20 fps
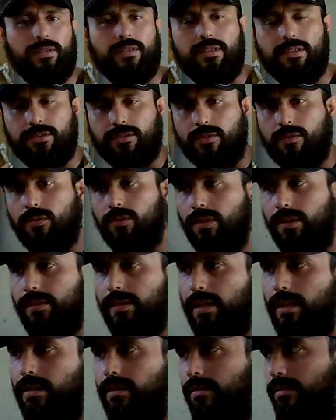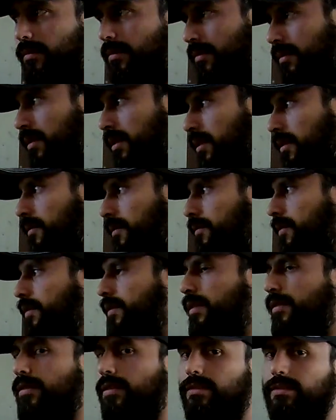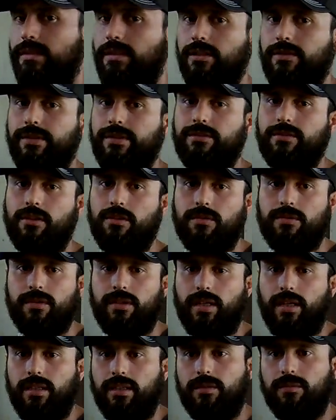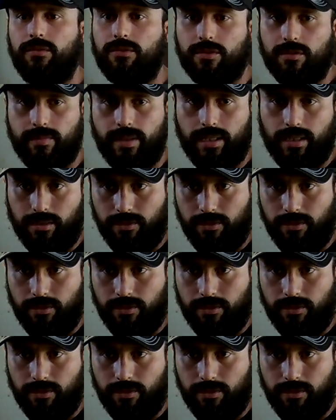it is, cool it down, 50, 60 degrees lower, and it will turn back